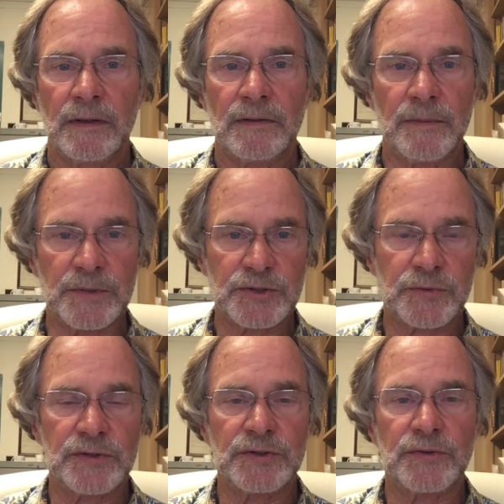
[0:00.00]
The
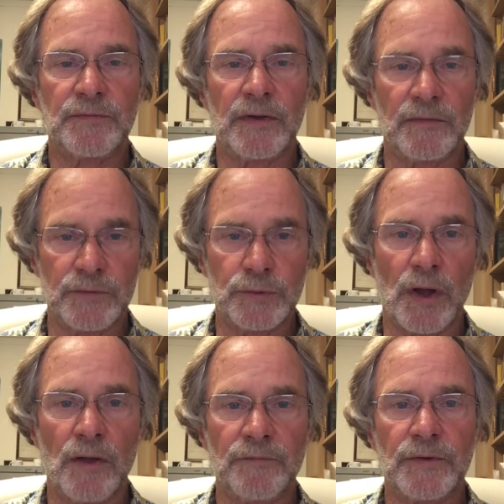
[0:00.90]
Mysteries of
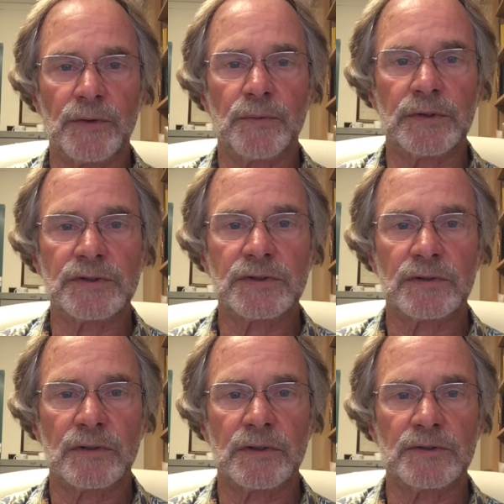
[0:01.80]
Udolpho, which
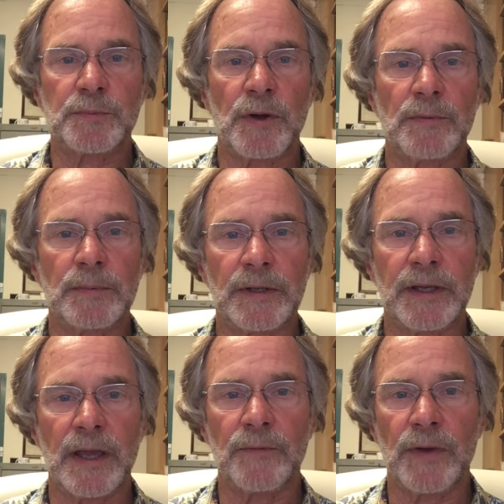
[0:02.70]
is
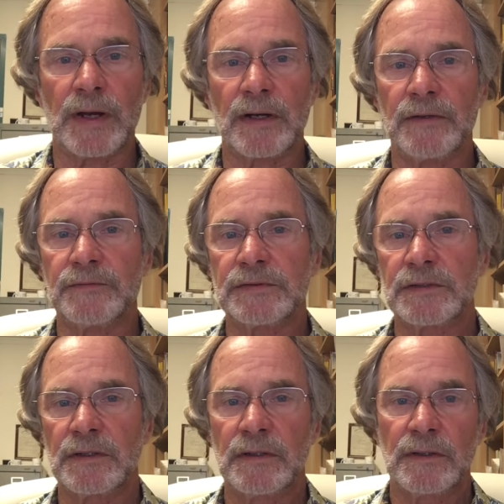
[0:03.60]
probably Anne
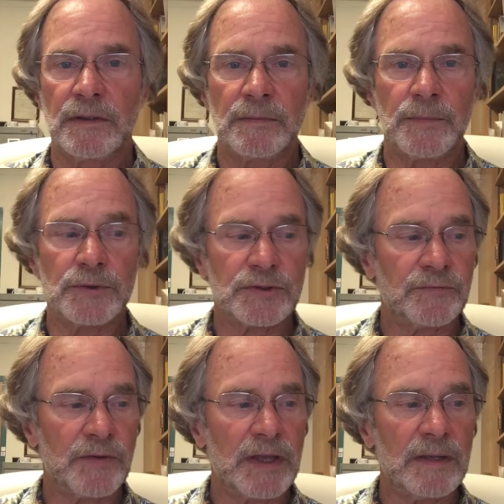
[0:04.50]
Radcliffe's most
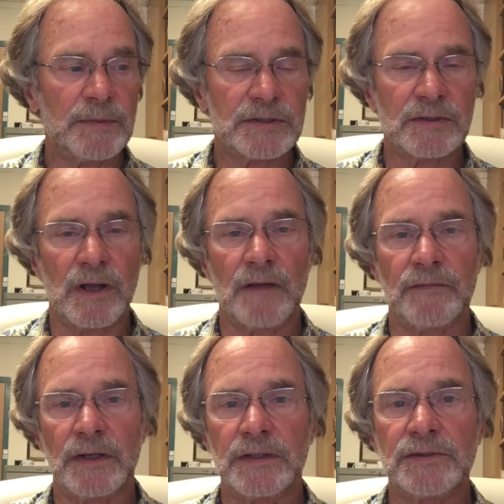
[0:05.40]
famous
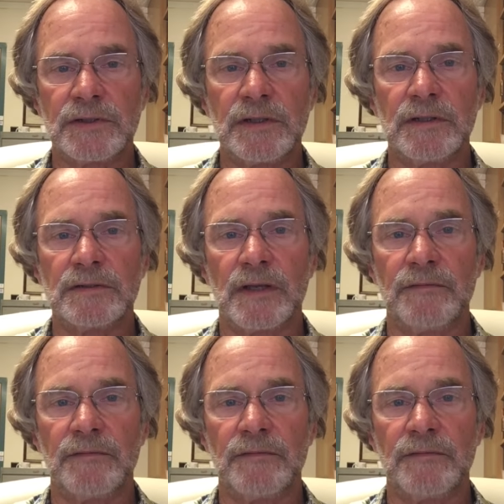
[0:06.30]
novel, and she is a